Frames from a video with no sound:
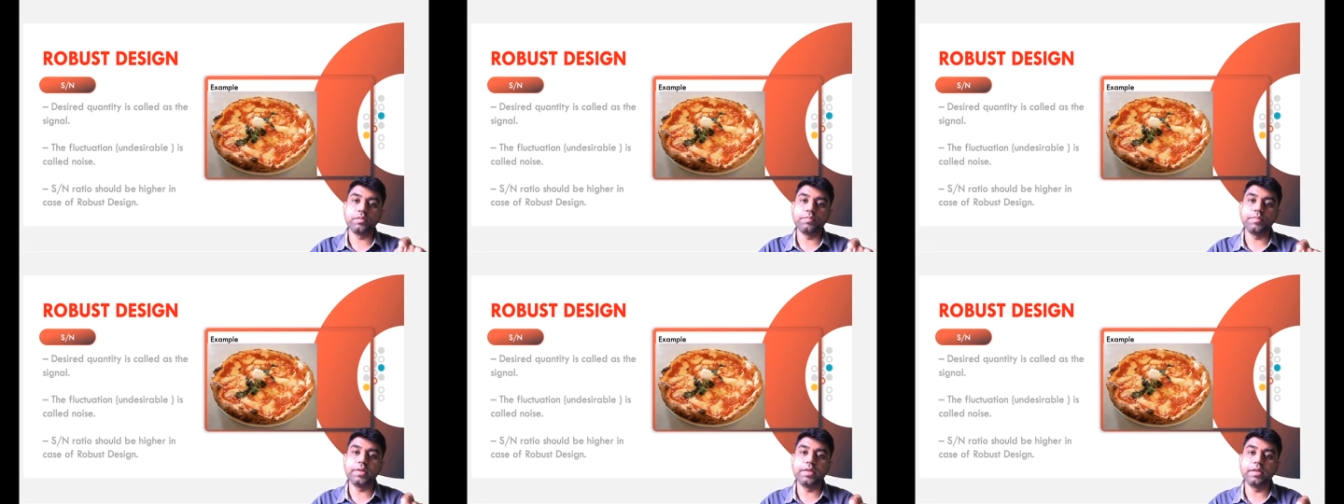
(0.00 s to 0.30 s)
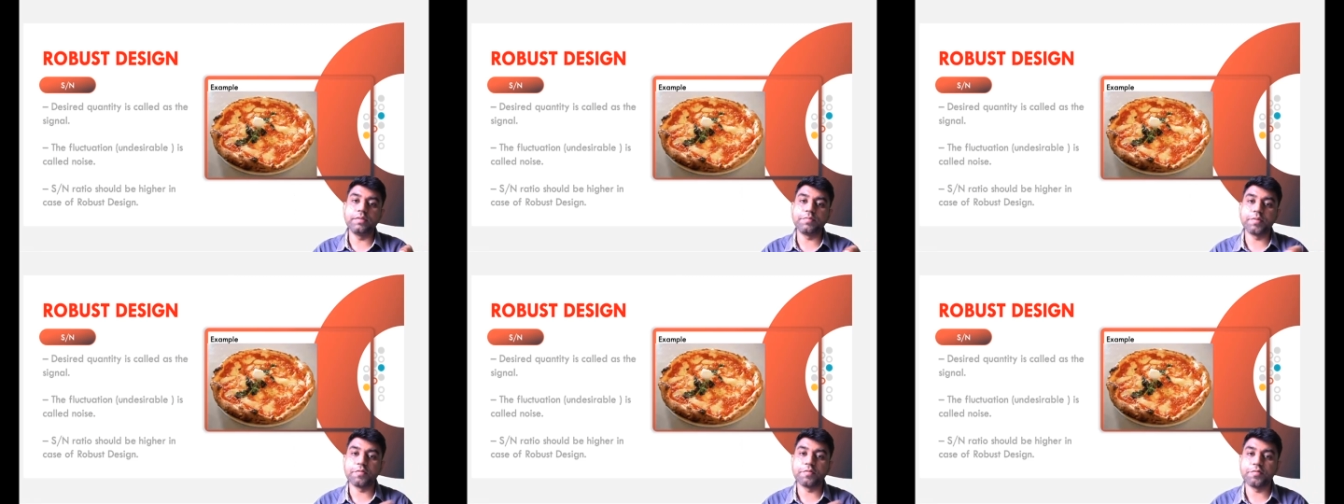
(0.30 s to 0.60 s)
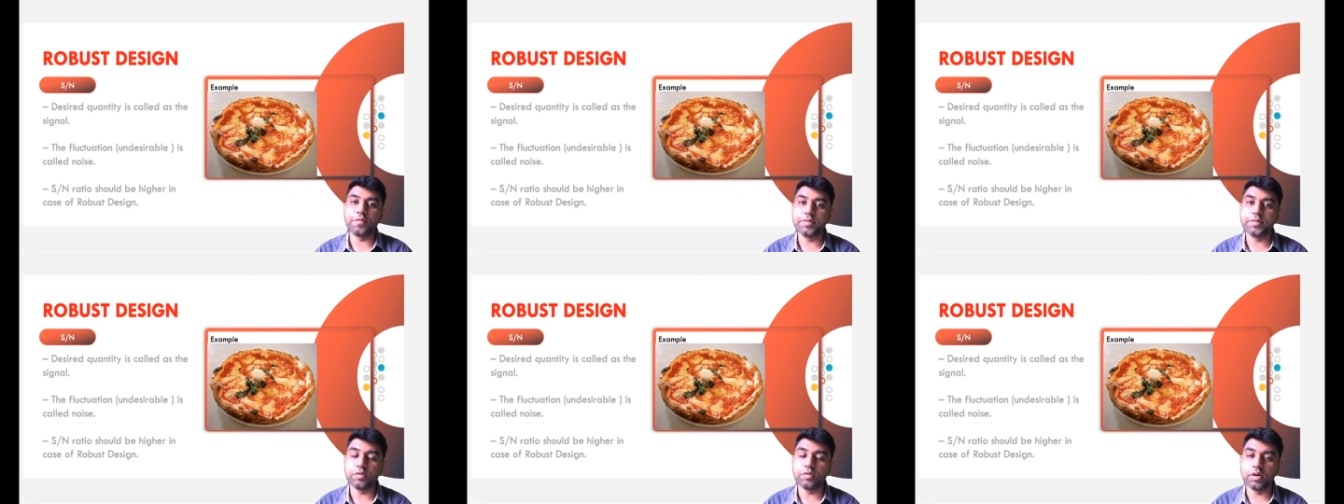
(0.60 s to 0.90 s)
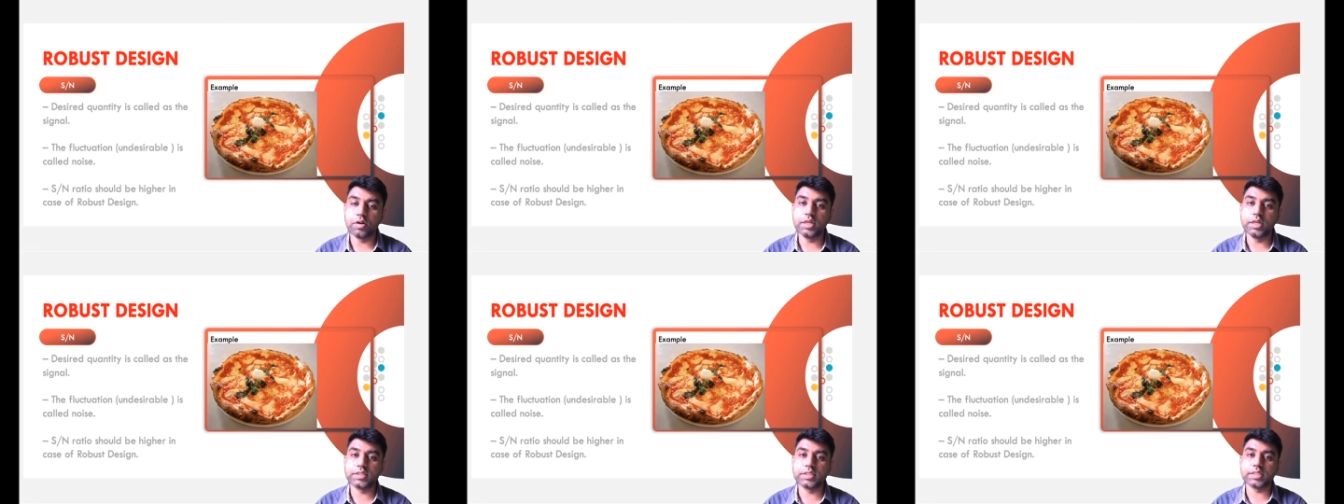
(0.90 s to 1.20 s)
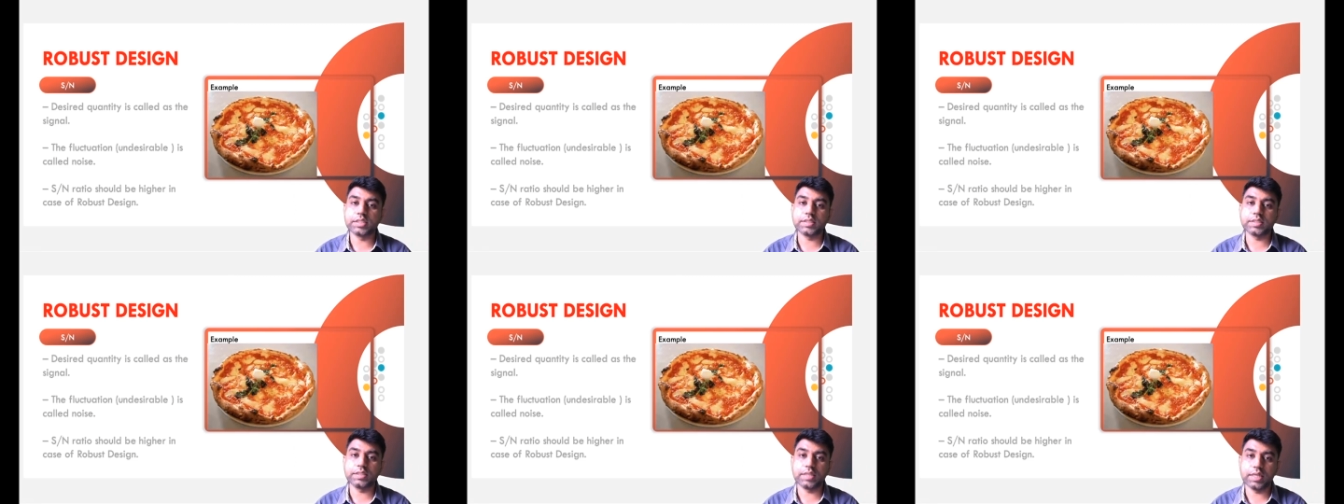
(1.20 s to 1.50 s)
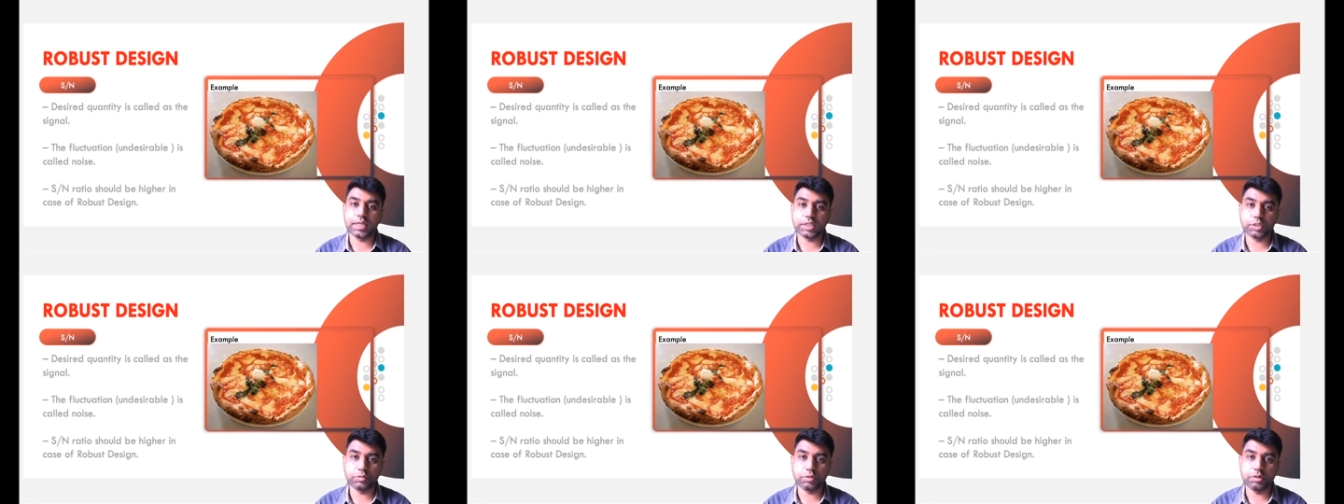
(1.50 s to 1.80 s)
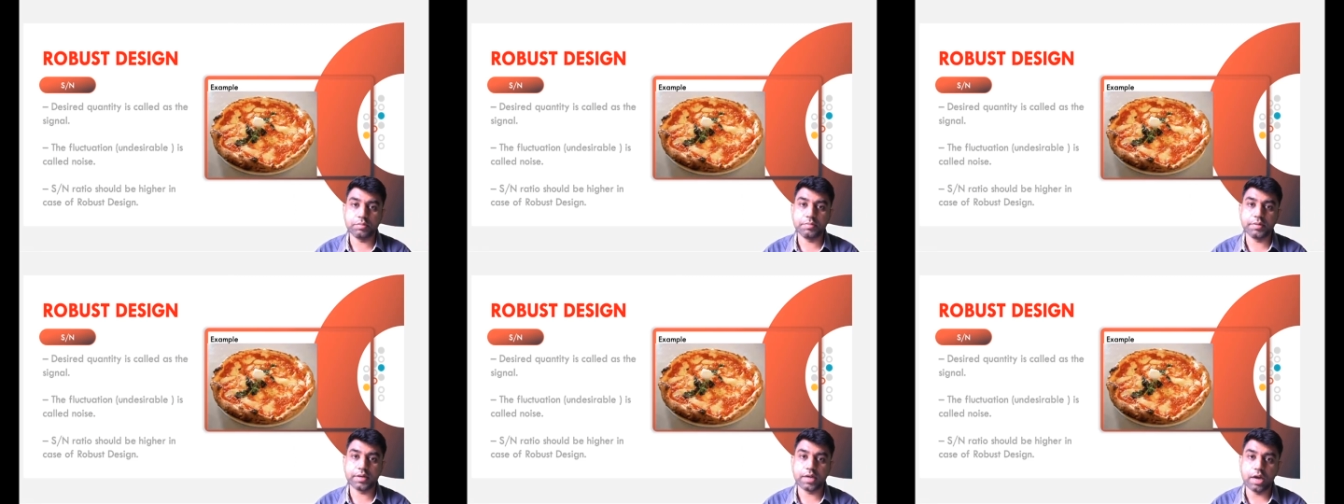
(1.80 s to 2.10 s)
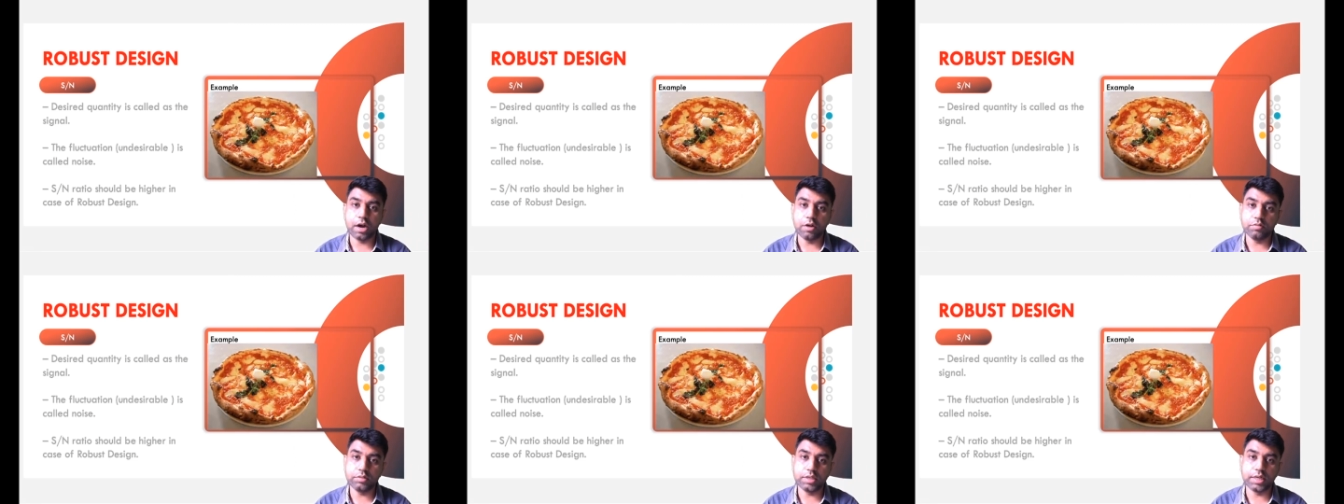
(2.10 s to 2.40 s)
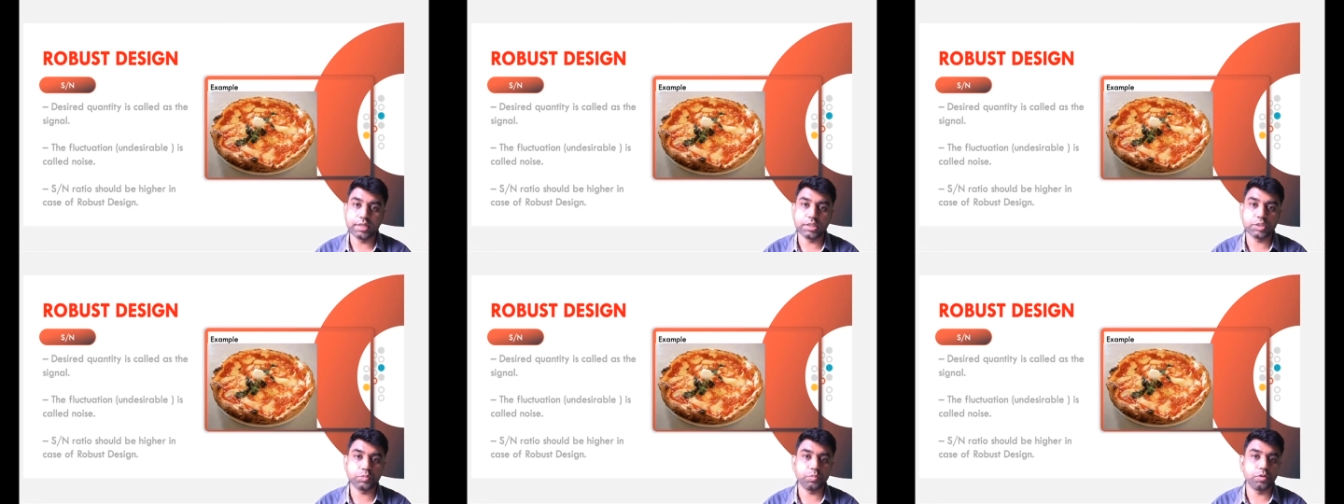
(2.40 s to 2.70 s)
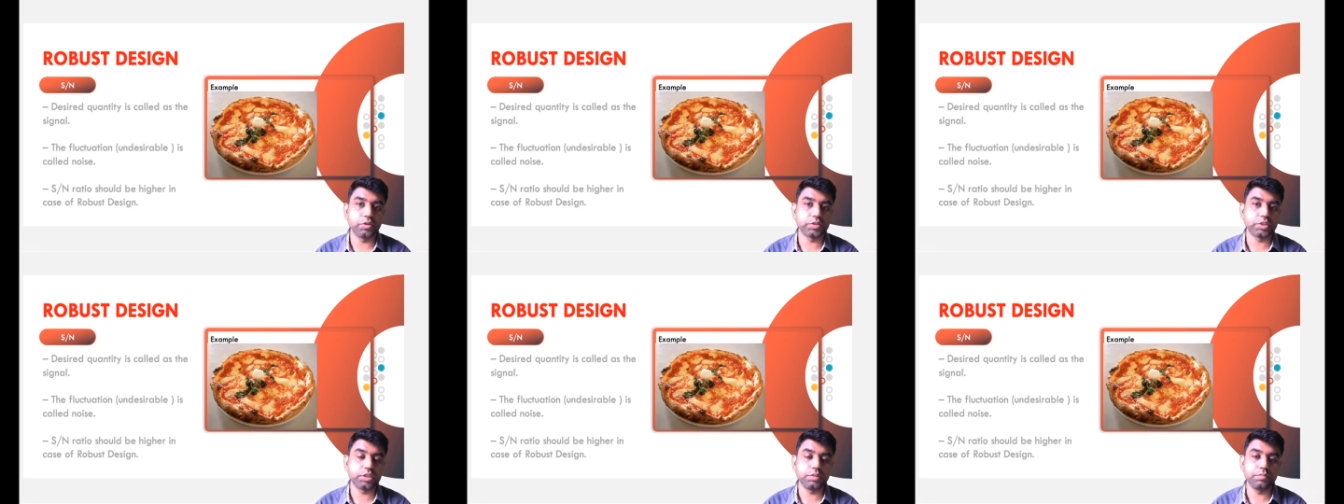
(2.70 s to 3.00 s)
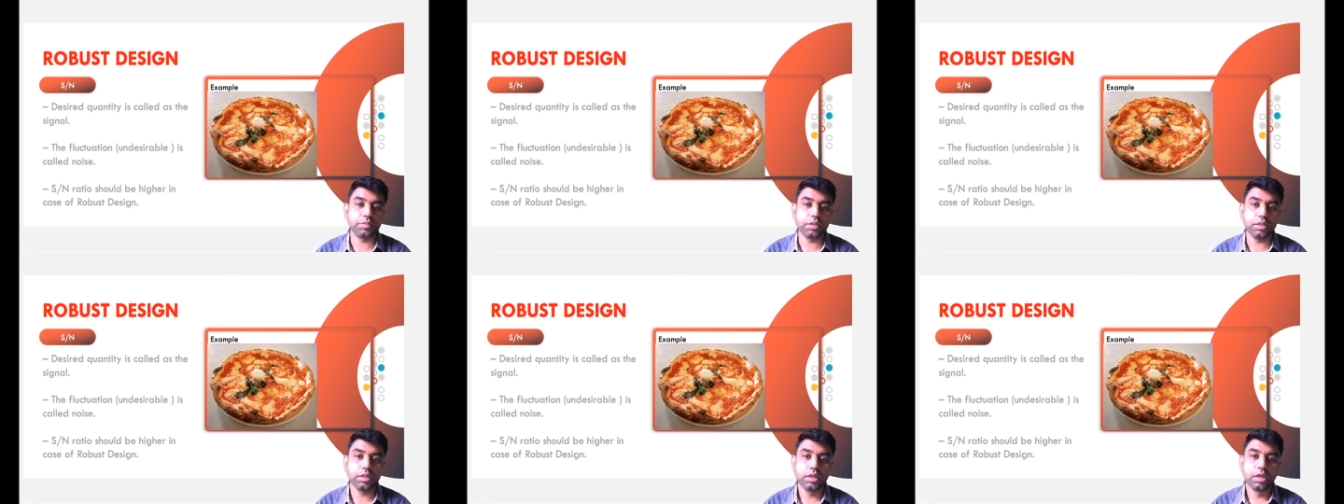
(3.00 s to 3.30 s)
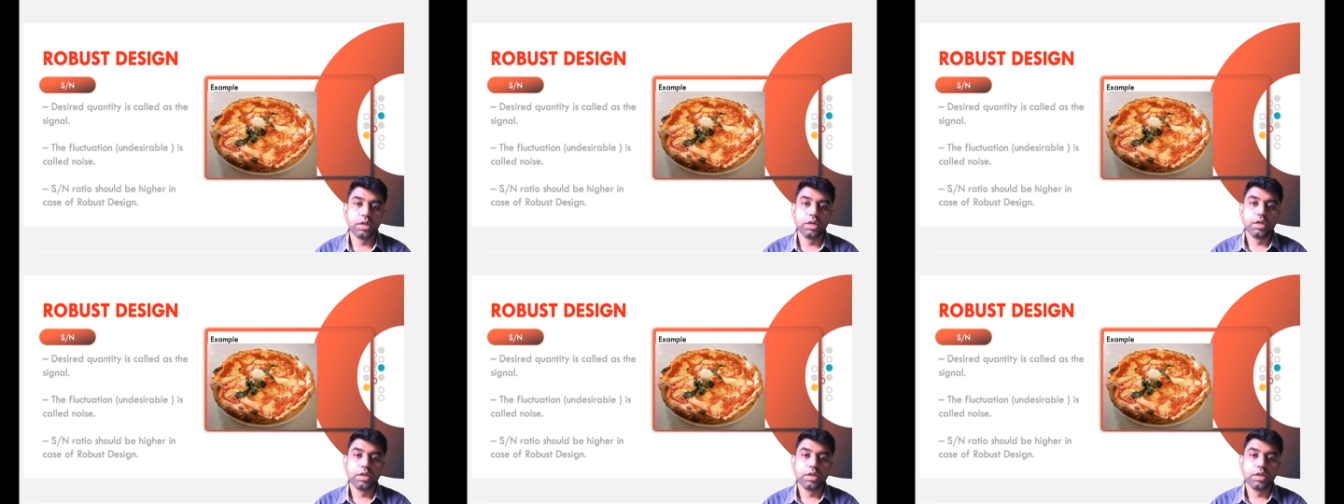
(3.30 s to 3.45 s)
be performing only 16 experiment. How that is possible?